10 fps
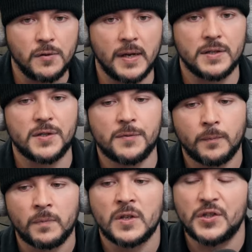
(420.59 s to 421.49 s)
you this
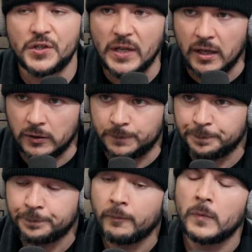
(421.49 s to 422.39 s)
still,
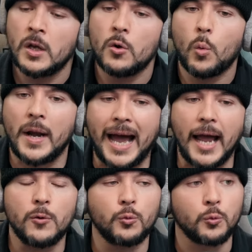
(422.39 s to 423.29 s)
when
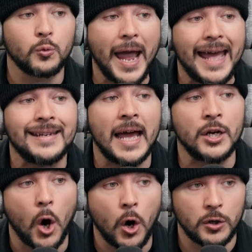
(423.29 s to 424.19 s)
I read
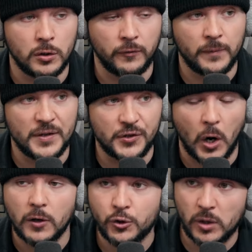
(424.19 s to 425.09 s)
an article from the
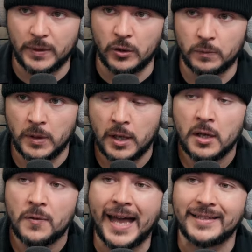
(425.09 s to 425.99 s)
Star Tribune
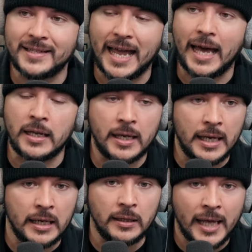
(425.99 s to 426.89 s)
that said
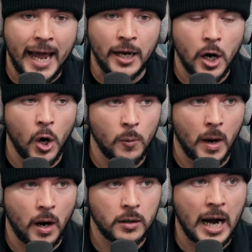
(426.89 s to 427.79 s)
Ilhan
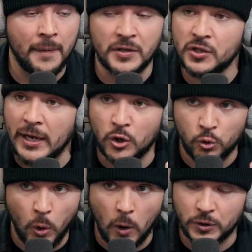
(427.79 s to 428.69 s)
Omar, and this is a
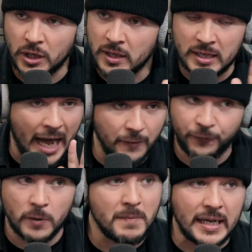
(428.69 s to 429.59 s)
quote, not
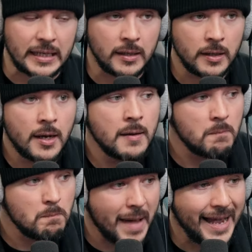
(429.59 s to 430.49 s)
from me,
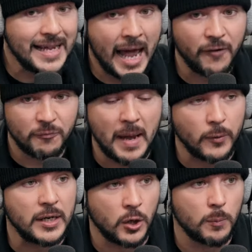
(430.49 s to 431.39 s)
may have
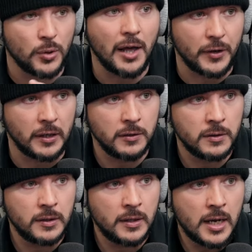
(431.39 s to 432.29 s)
married her brother,
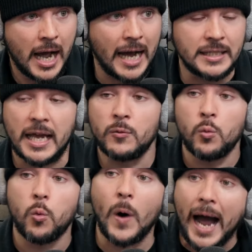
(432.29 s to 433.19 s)
I said,
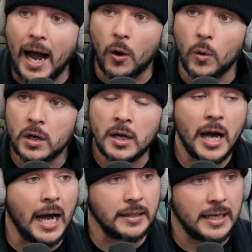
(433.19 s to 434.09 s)
wow,
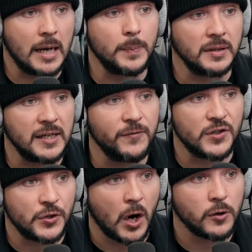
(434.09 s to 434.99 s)
I can't believe the
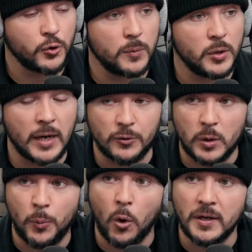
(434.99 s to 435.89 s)
Star Tribune has
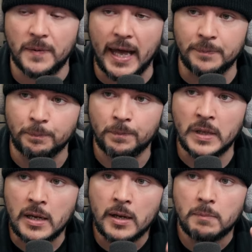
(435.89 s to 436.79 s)
reported that.
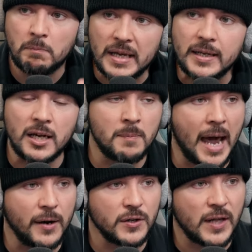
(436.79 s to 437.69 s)
Media
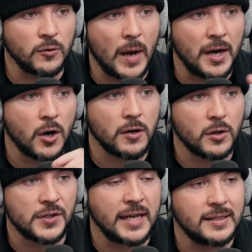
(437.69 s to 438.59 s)
Matters then ran an
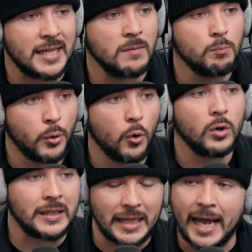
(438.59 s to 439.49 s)
article saying Tim Pool
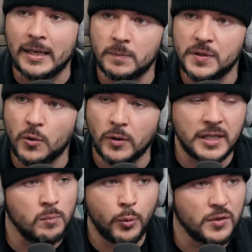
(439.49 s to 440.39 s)
claims or
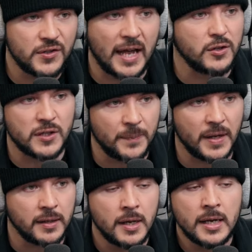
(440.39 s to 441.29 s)
Tim Pool says or
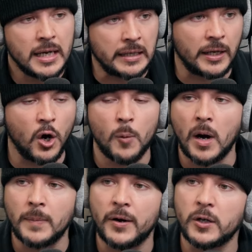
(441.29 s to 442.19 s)
something Ilhan
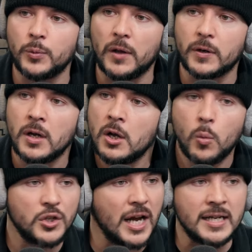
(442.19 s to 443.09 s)
Omar married her brother,
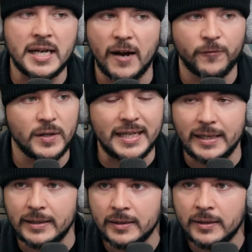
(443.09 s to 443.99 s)
which I never
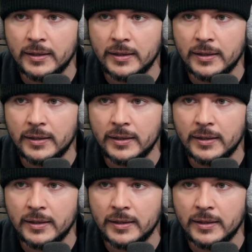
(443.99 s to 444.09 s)
did.